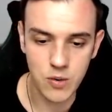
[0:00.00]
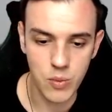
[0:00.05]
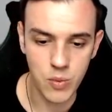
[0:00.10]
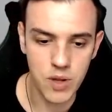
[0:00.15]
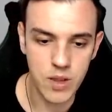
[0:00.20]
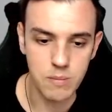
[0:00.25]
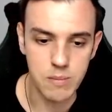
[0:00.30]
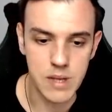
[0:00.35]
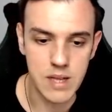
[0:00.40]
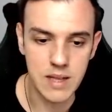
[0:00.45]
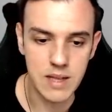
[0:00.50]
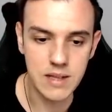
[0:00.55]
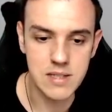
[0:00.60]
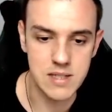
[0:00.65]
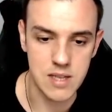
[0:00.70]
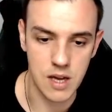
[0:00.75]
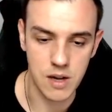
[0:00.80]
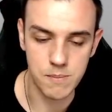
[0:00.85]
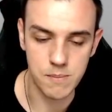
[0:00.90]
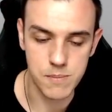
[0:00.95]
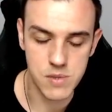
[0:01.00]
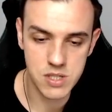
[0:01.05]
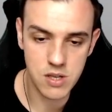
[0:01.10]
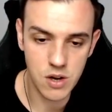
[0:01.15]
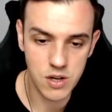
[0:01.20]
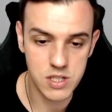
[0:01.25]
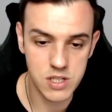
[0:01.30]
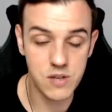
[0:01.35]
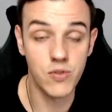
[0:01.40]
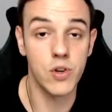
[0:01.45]
will build some
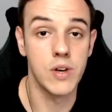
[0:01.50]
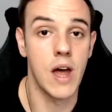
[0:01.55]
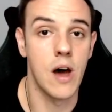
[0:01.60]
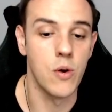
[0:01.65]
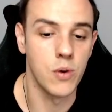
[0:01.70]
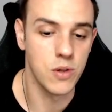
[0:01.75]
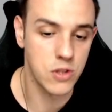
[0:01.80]
socks for now,